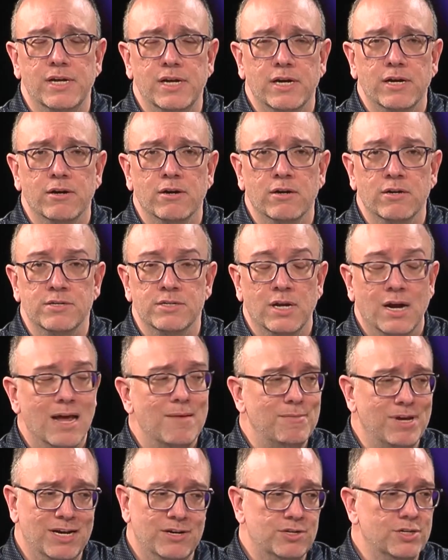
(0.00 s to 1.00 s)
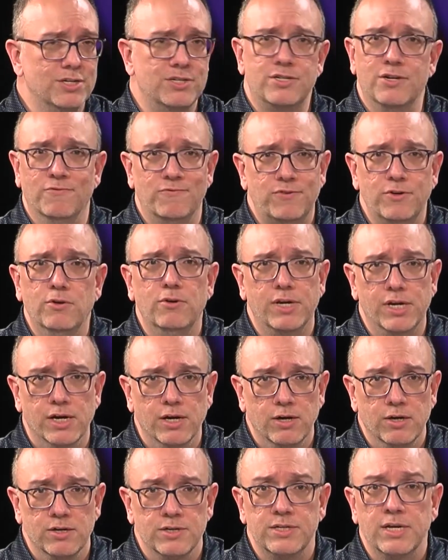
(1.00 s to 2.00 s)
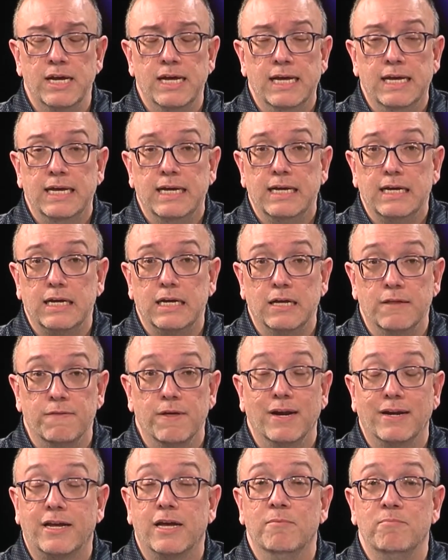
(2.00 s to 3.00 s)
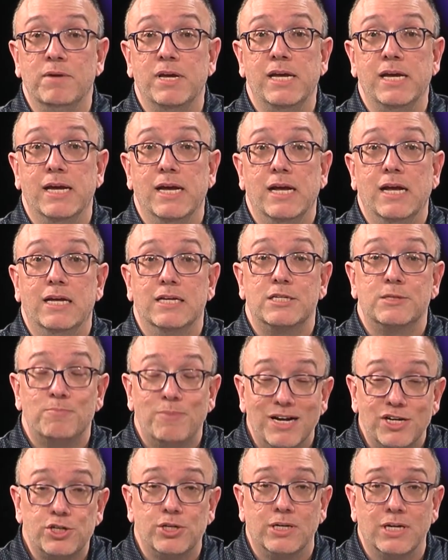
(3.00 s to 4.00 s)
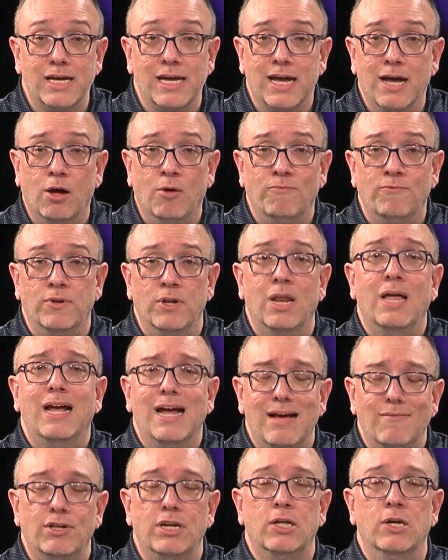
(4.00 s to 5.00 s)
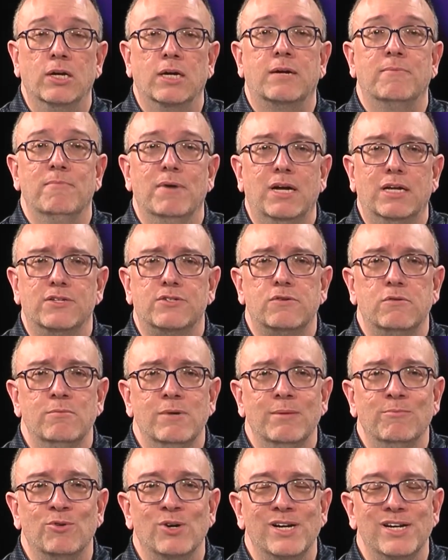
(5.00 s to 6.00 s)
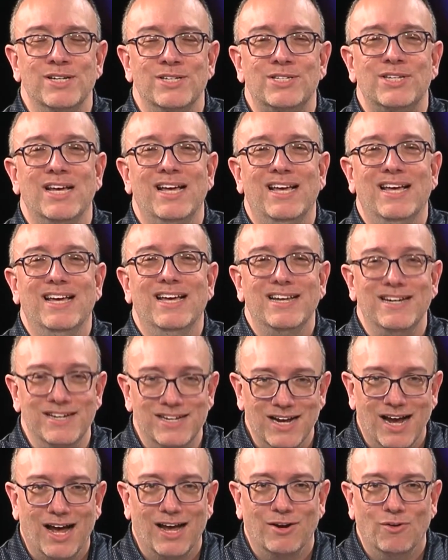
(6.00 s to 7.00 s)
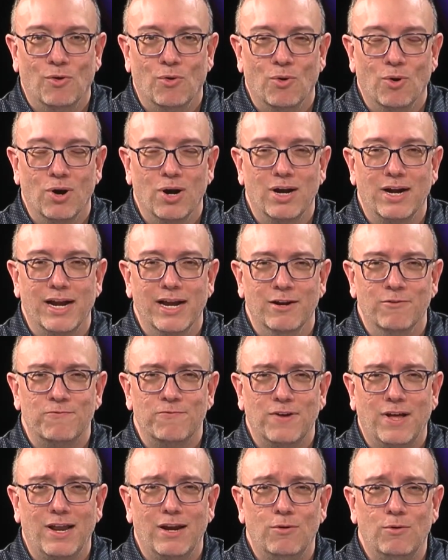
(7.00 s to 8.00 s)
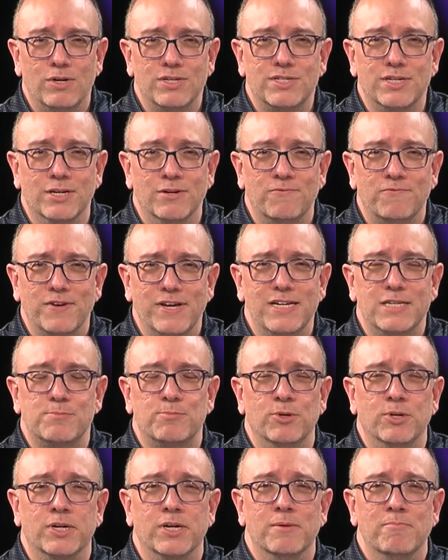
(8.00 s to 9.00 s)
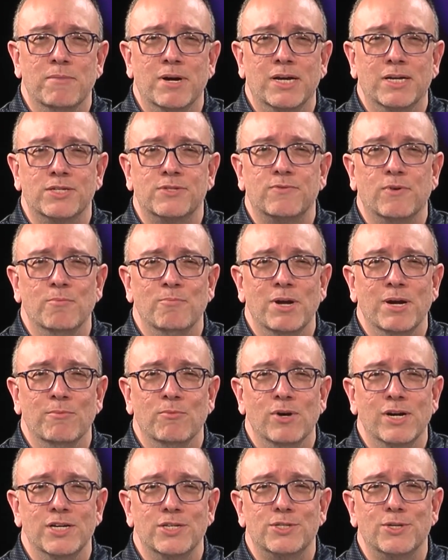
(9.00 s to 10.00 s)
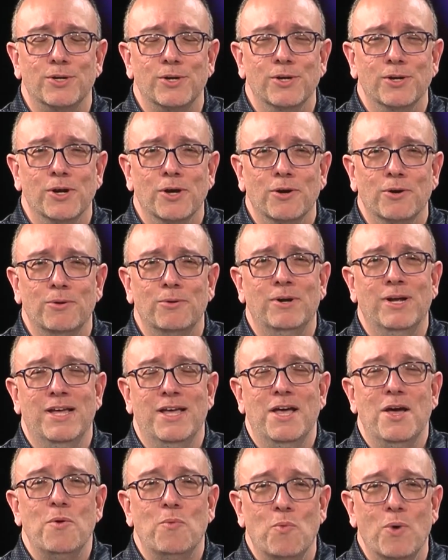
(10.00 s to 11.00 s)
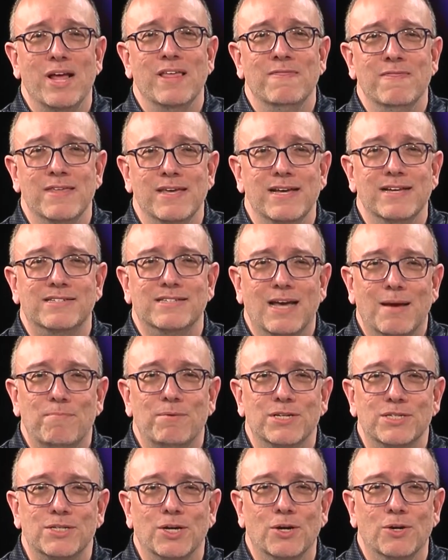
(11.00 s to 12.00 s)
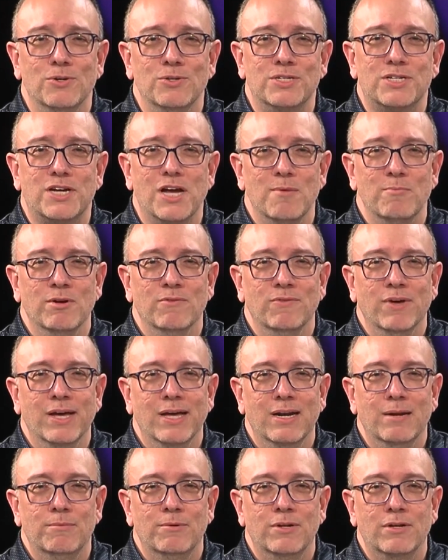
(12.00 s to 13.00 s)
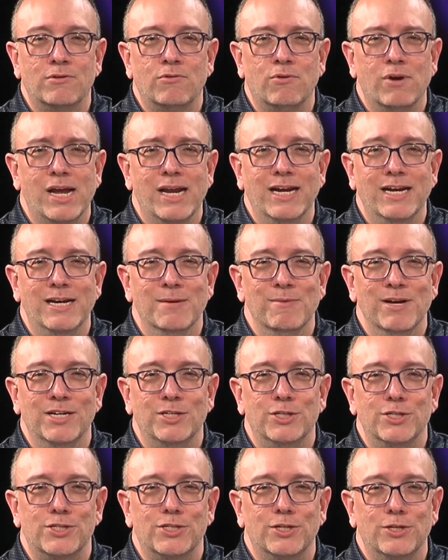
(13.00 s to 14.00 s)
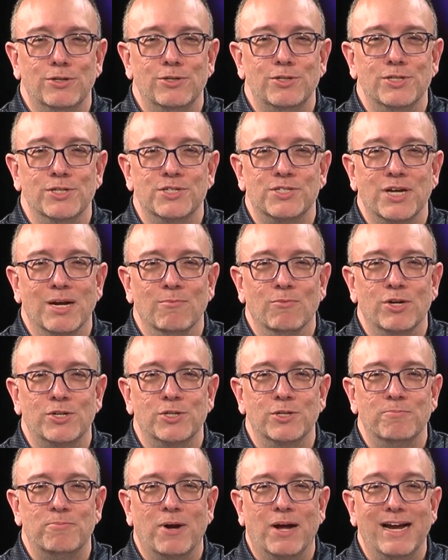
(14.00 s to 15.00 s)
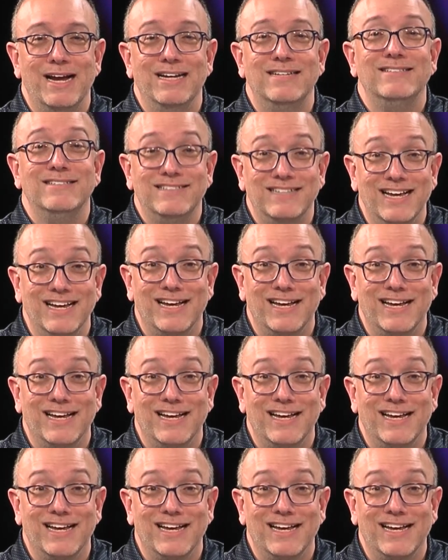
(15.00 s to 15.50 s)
years, and I mean just a few years, that can be especially helpful. Have a look, milesformemories.org, and follow us on Facebook at Miles for Memories so you know when these episodes come available. Creating Dementia Solutions, I'm Richard Pyatt. Take